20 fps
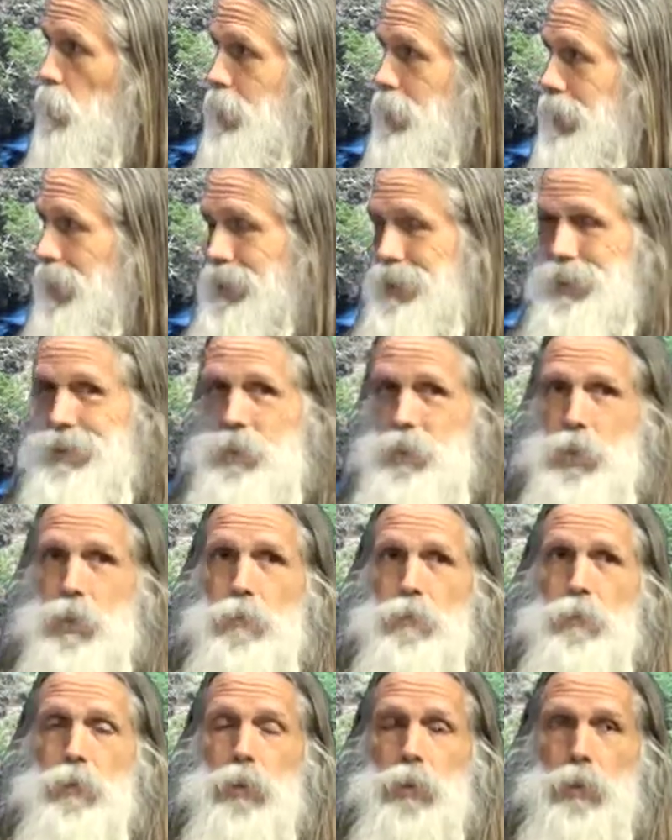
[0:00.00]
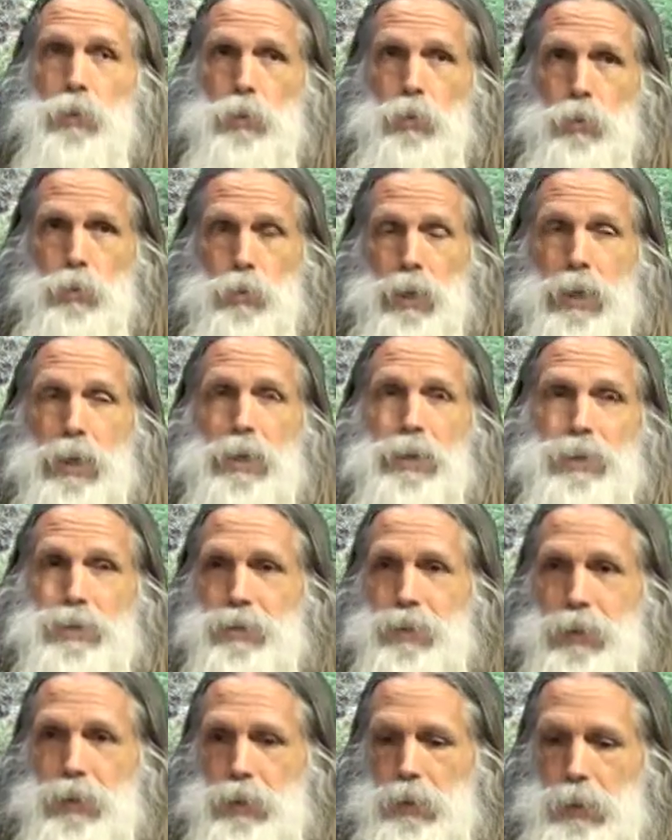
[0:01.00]
with that shift in the terrain.
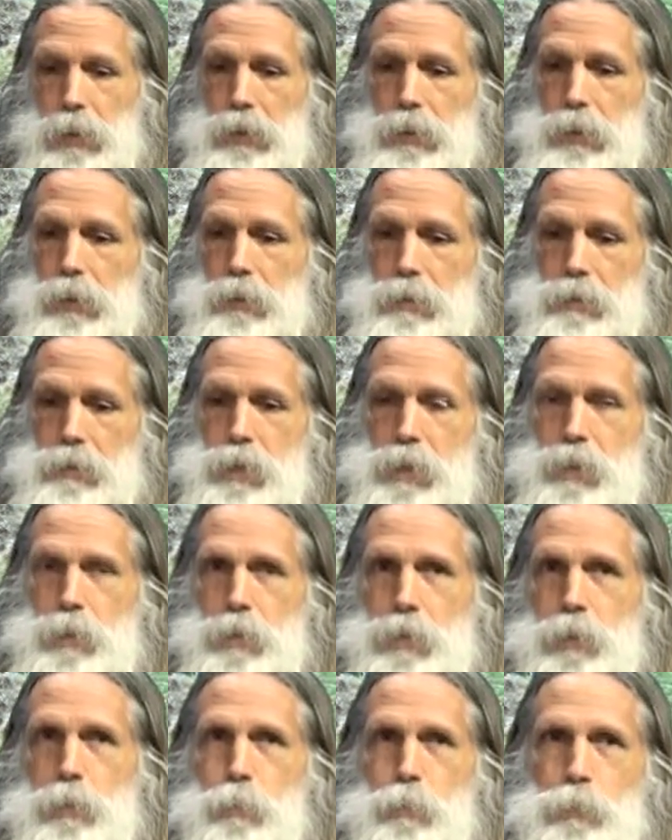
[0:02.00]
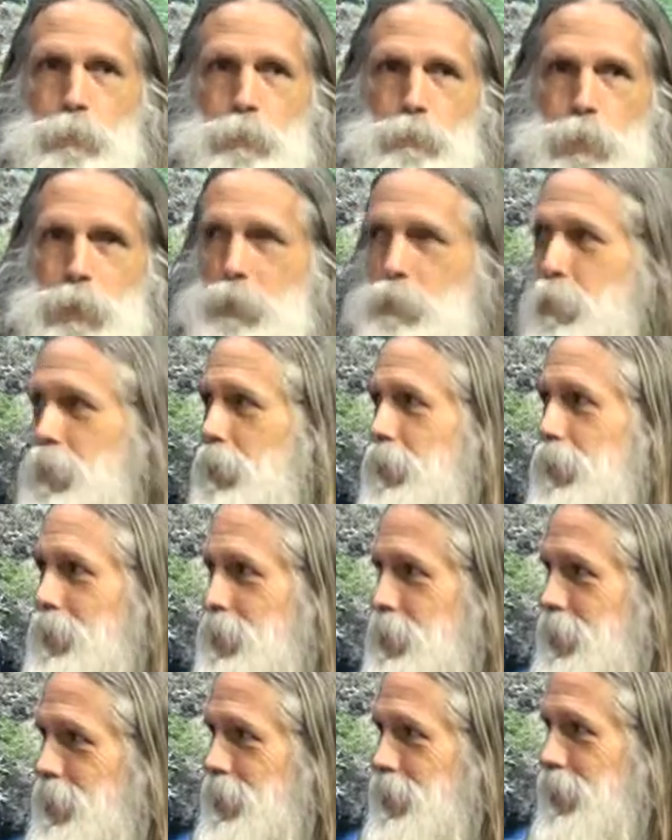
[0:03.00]
It's like exchanging petri
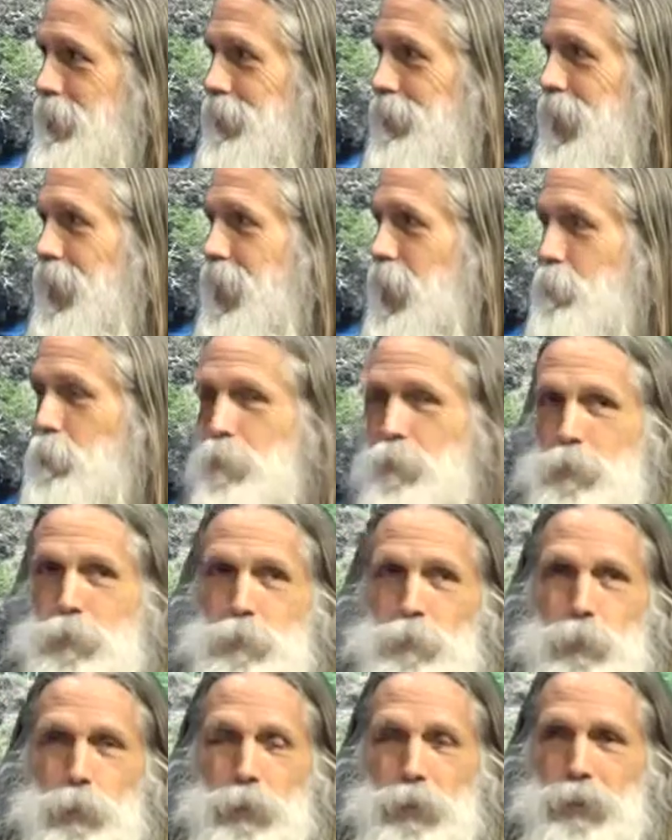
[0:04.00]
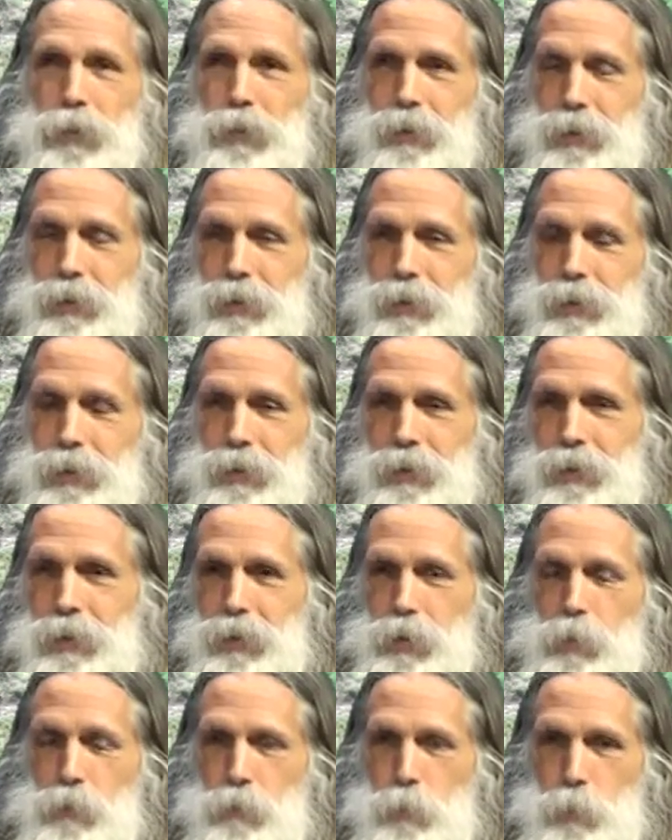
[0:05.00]
dishes in the lab. If you put a
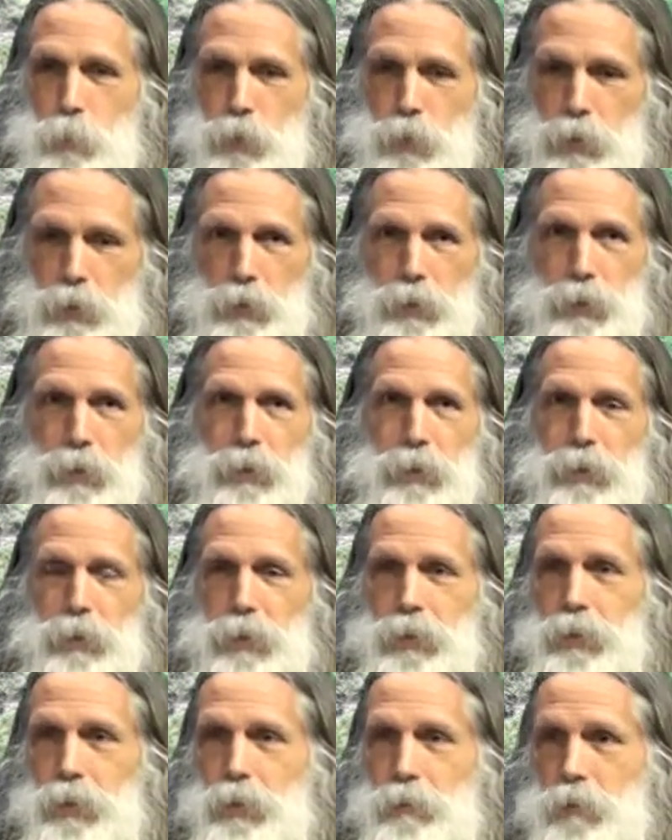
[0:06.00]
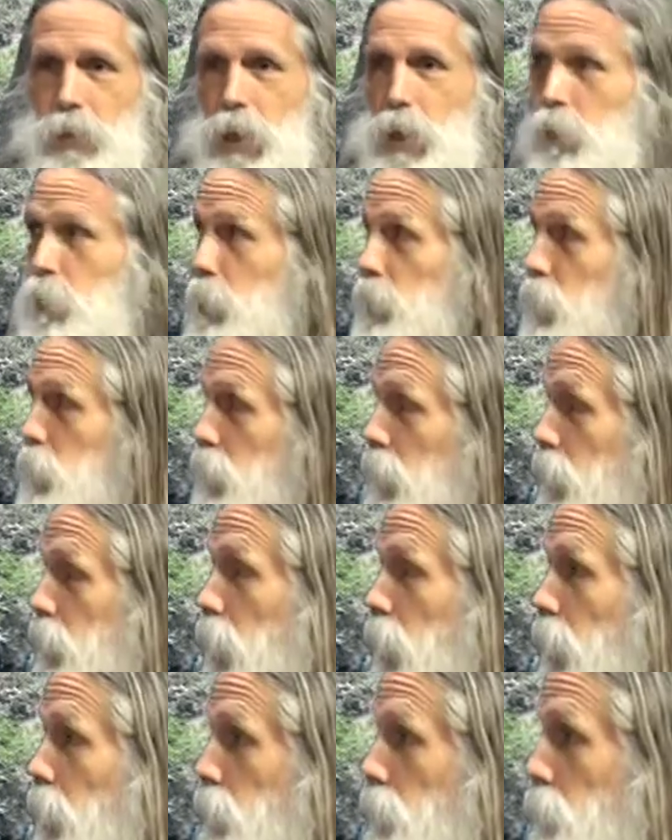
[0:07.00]
if you put a, a virus in
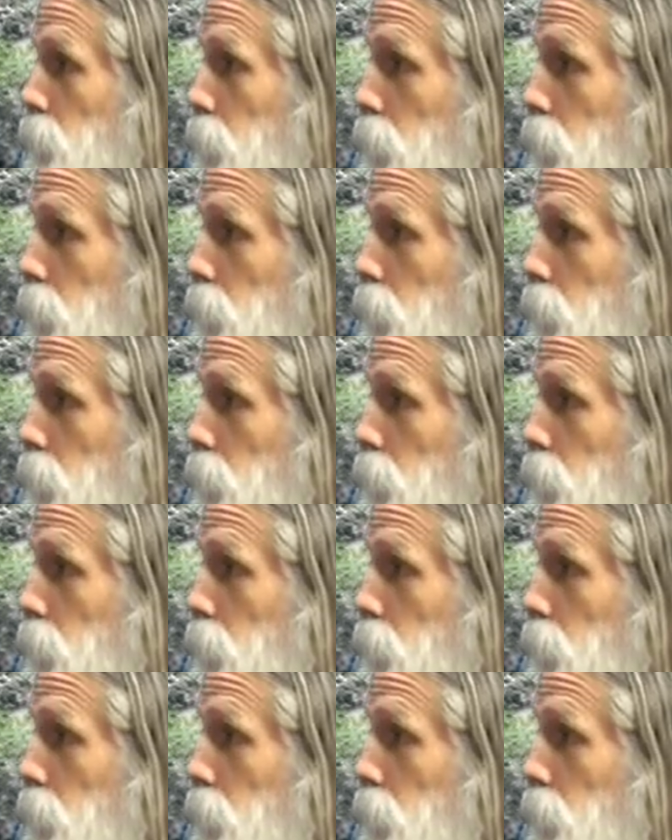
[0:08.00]
that